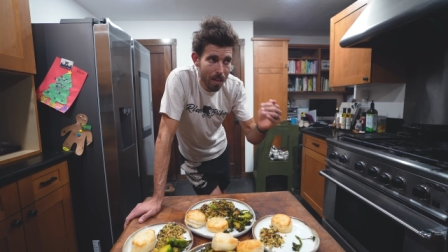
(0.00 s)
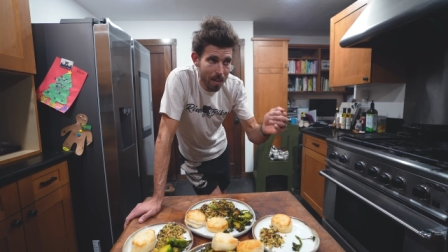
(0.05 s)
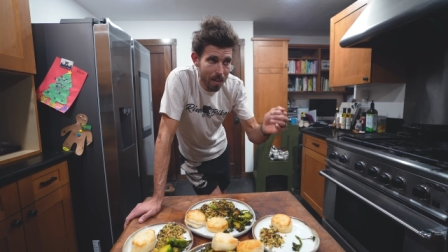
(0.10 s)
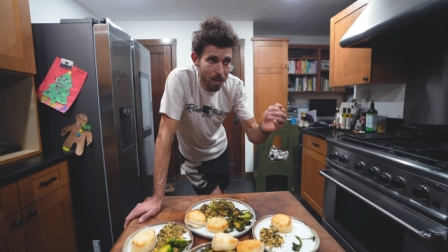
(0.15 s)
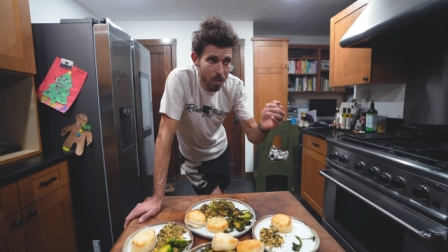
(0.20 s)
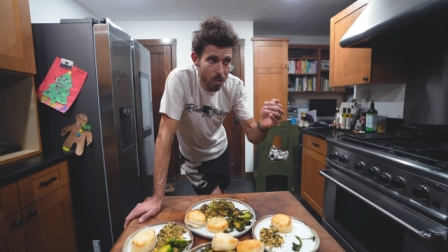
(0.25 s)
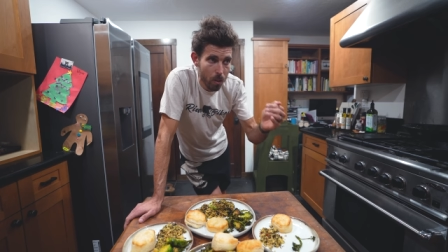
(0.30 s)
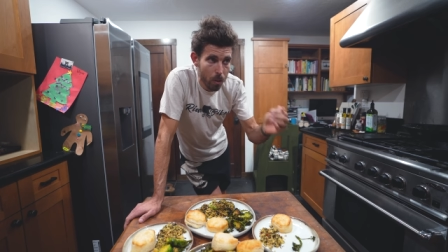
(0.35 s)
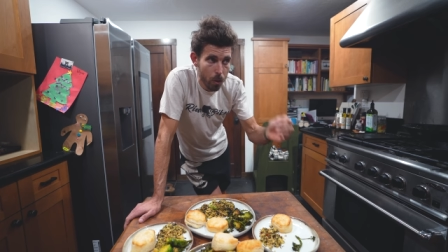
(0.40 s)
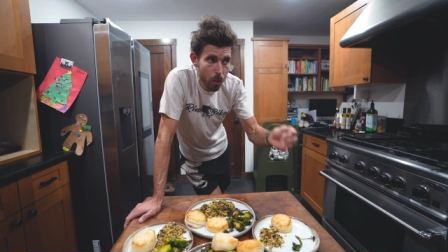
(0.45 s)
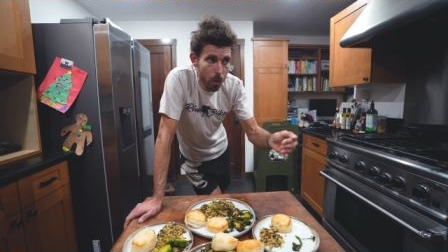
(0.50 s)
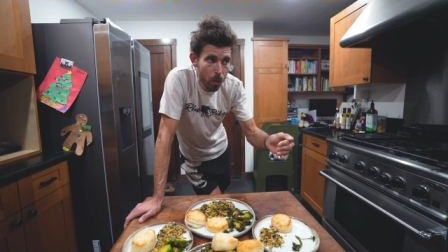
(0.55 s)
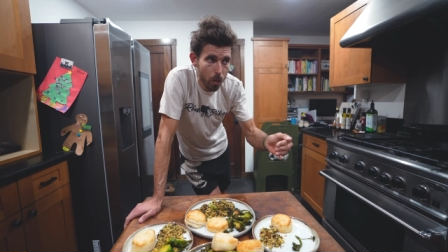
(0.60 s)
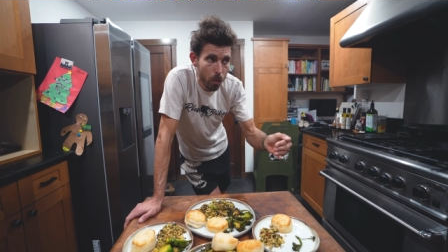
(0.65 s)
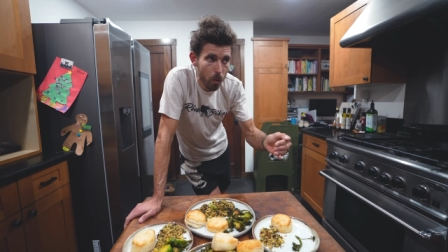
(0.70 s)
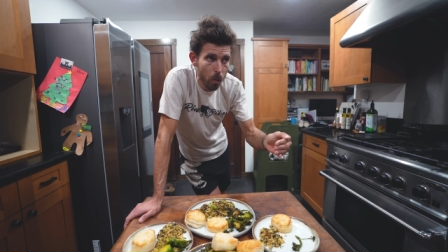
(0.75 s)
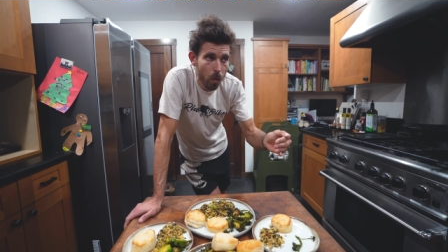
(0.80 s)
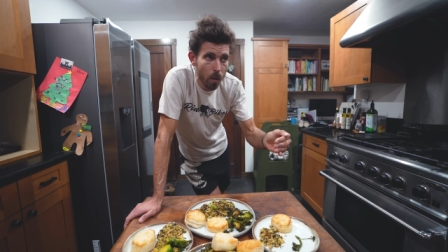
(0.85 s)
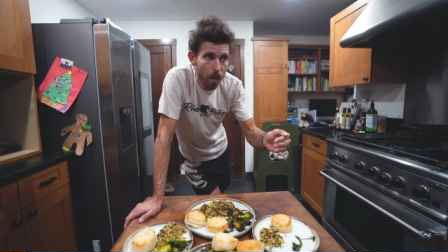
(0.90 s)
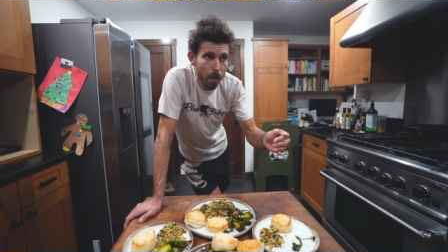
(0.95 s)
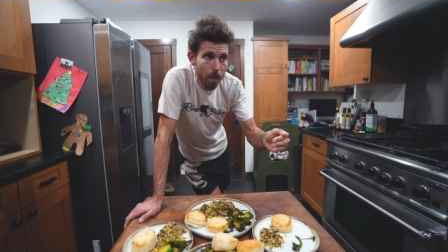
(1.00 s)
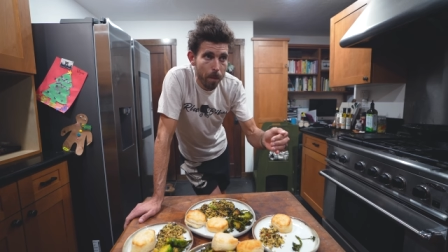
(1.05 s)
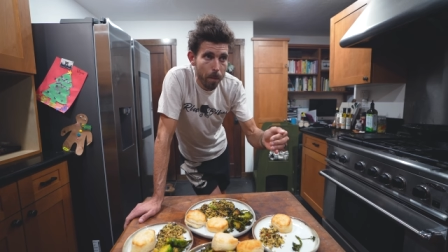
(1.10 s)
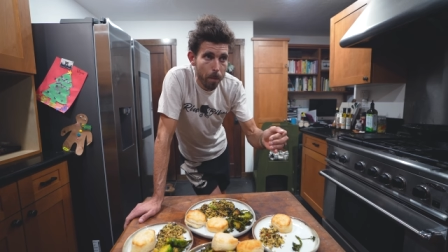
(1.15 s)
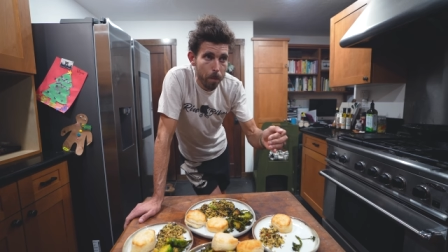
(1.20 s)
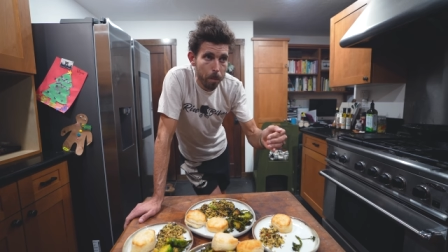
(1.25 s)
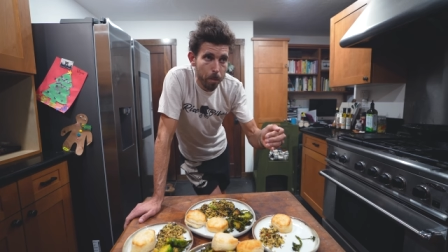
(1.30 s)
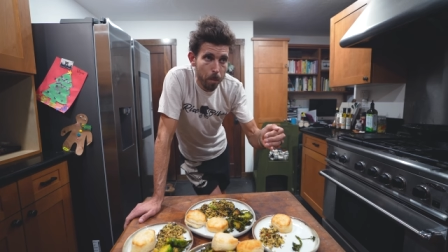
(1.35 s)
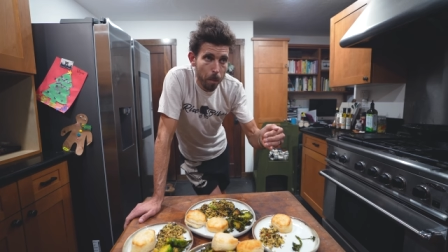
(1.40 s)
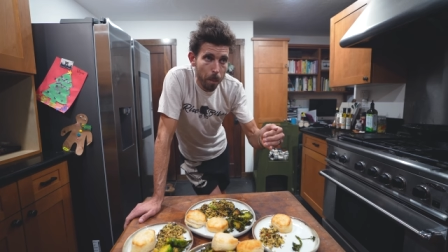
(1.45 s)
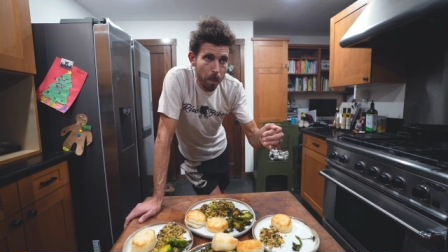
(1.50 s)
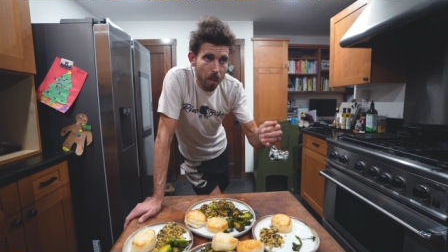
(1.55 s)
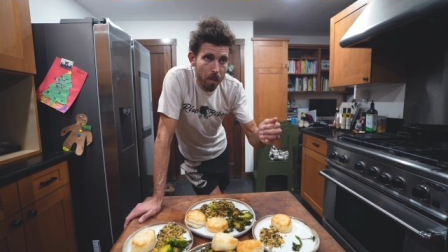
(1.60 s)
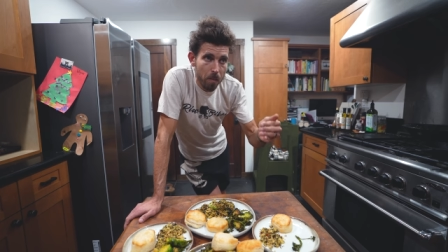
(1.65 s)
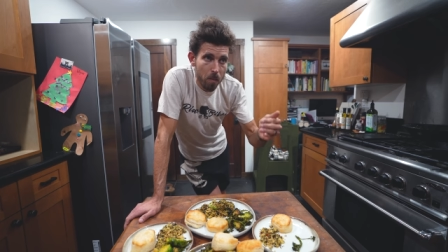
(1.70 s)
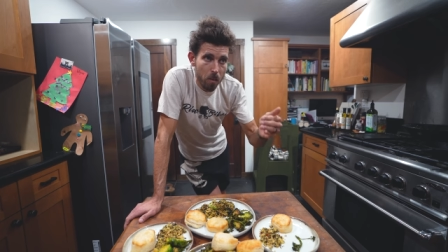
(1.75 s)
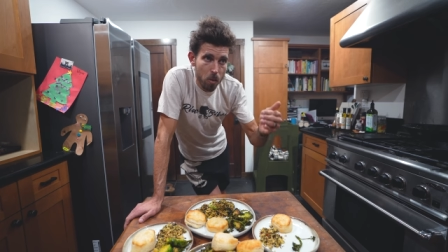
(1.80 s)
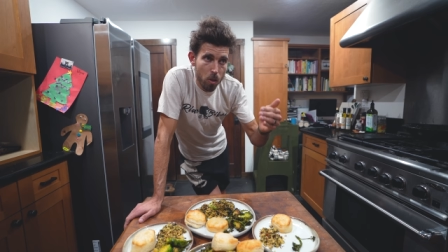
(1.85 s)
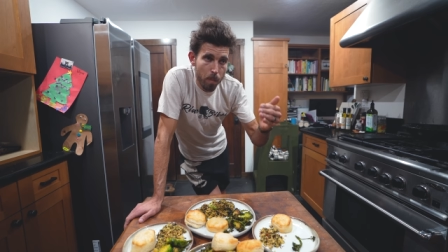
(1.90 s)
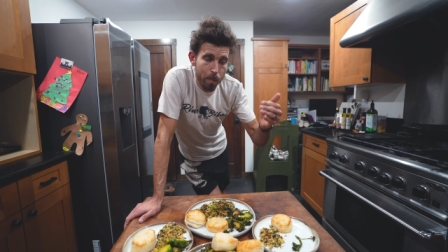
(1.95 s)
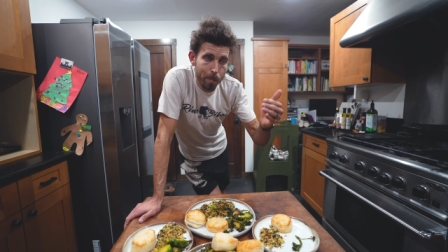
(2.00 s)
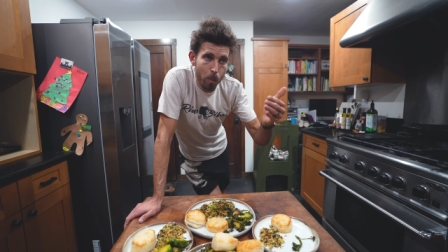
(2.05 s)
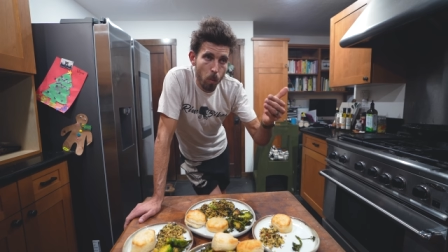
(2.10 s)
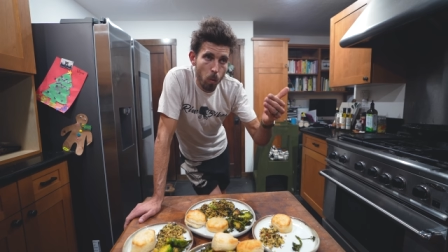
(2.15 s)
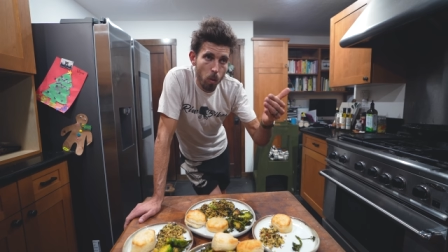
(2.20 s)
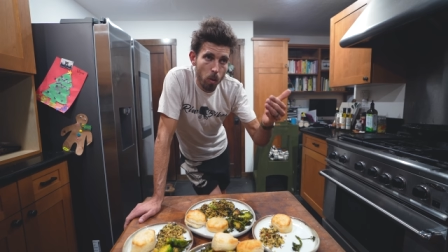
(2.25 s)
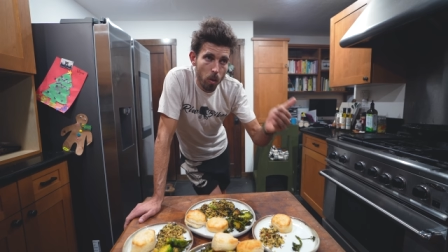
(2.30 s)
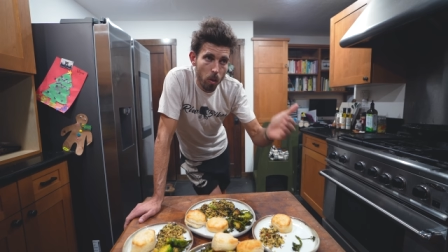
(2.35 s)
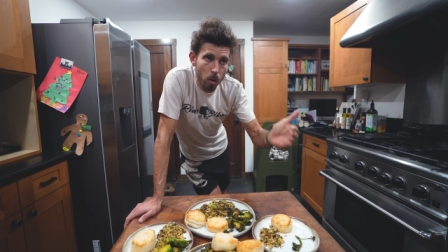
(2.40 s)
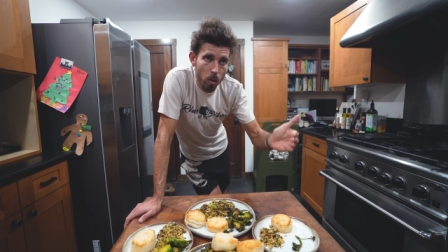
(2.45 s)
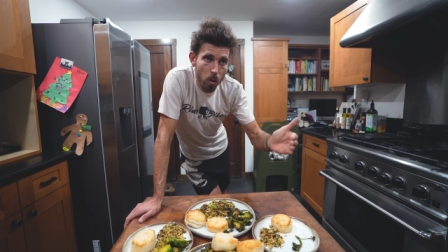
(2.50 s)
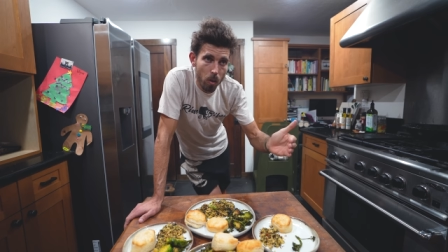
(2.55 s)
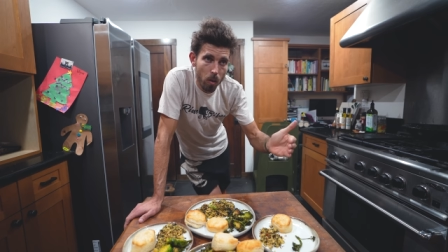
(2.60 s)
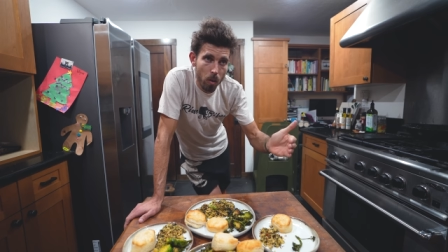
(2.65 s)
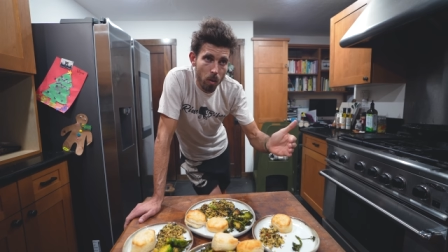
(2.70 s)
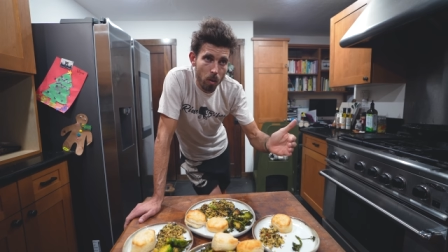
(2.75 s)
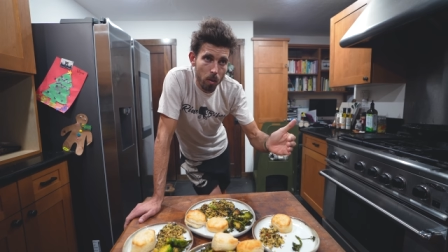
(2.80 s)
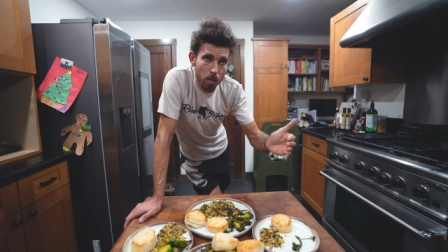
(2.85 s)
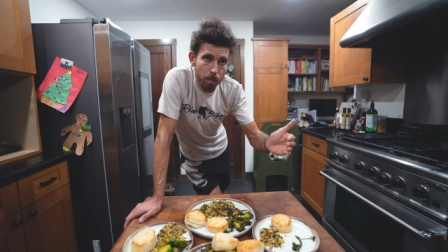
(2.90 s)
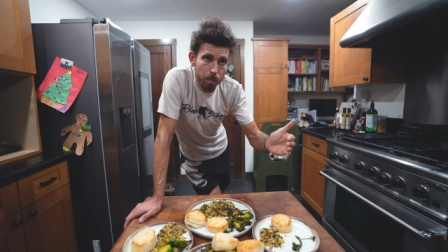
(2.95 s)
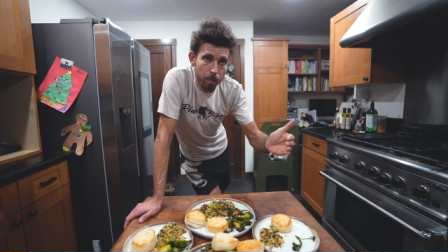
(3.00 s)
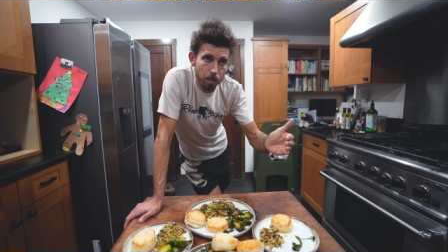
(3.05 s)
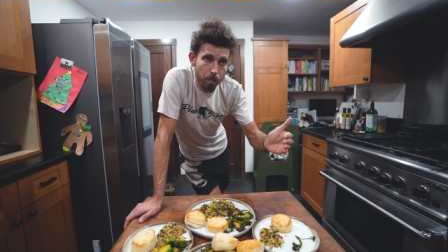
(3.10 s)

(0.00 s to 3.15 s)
need to do to support her